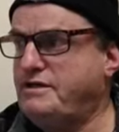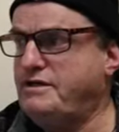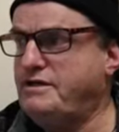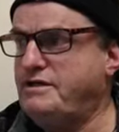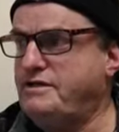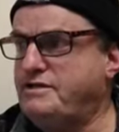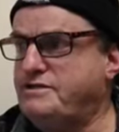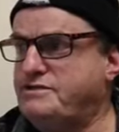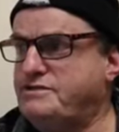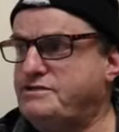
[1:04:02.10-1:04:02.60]

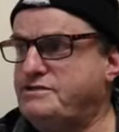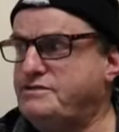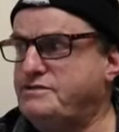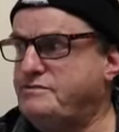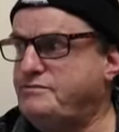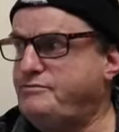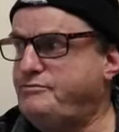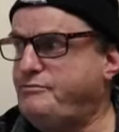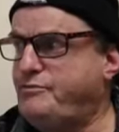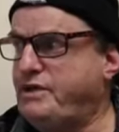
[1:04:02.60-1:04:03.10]
is
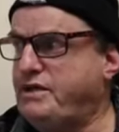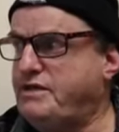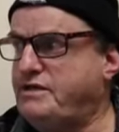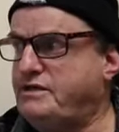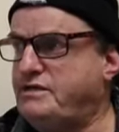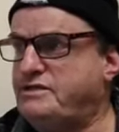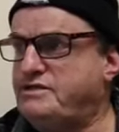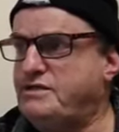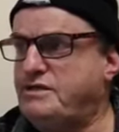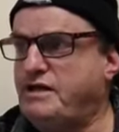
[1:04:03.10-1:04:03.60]

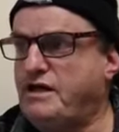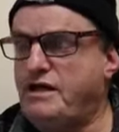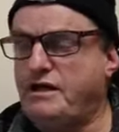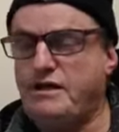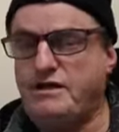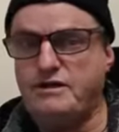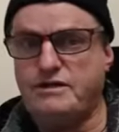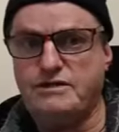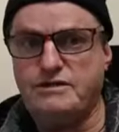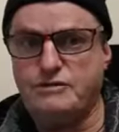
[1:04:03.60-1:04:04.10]
being
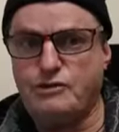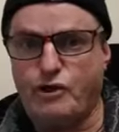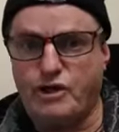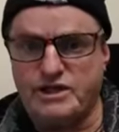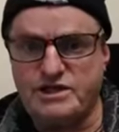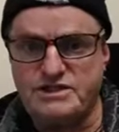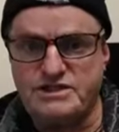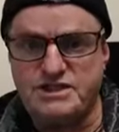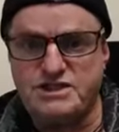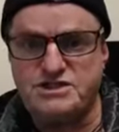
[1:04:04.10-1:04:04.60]

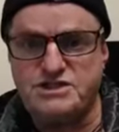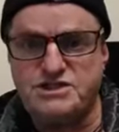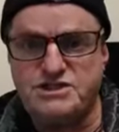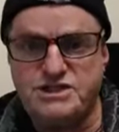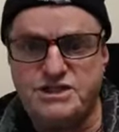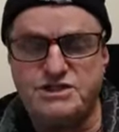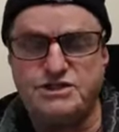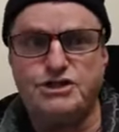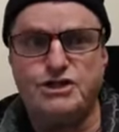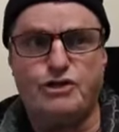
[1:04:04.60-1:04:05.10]
like
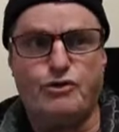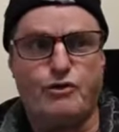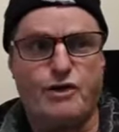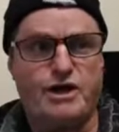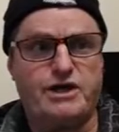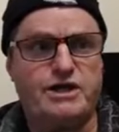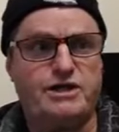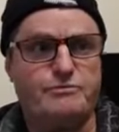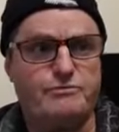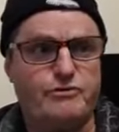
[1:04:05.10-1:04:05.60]

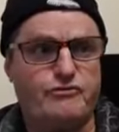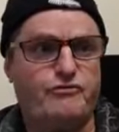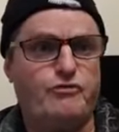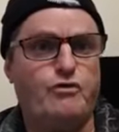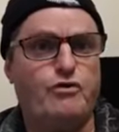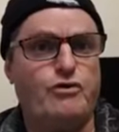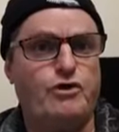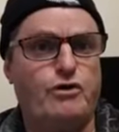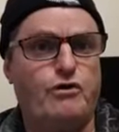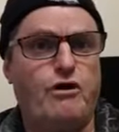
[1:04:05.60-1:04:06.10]
disintegrating
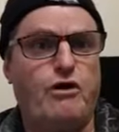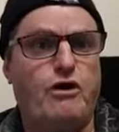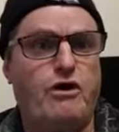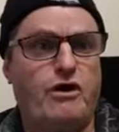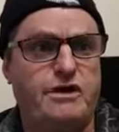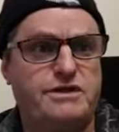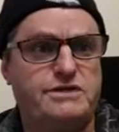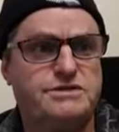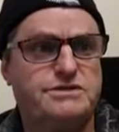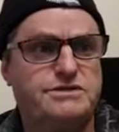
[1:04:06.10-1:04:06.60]
before your
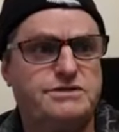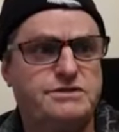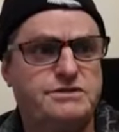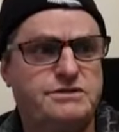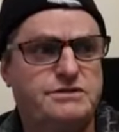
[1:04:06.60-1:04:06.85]
eyes